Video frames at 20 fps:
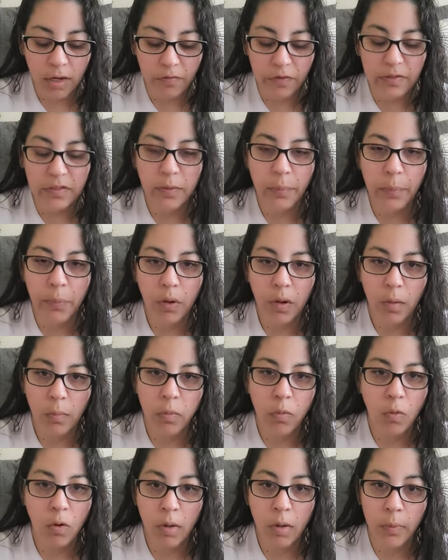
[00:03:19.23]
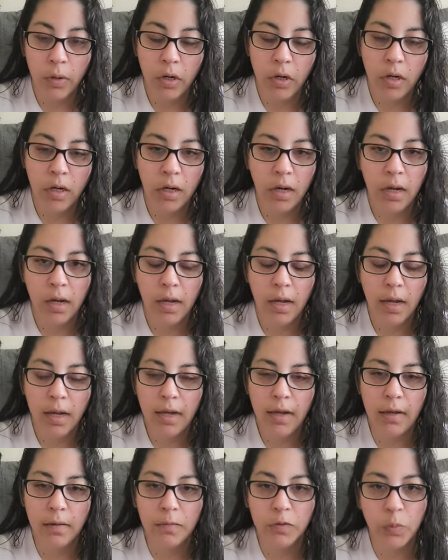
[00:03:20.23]
If it's a bulb warmer,
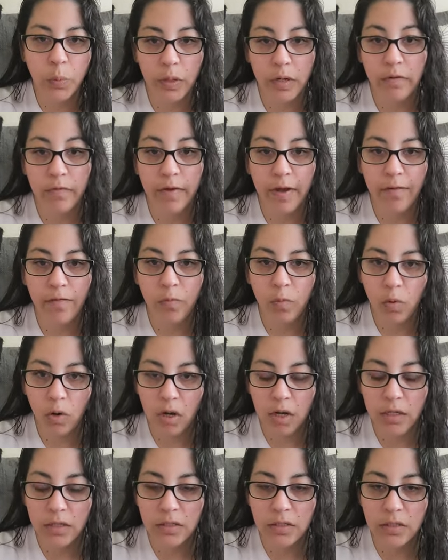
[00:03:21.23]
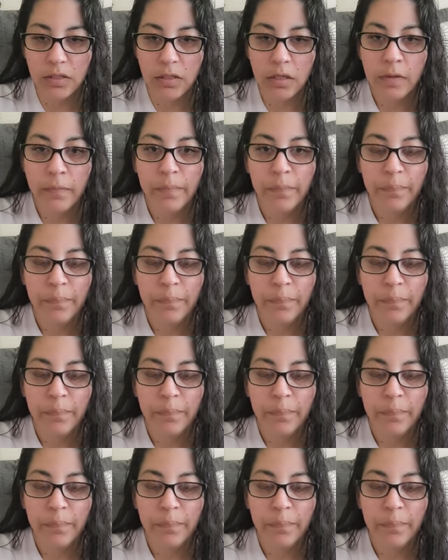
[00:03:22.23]
um, 25 watts,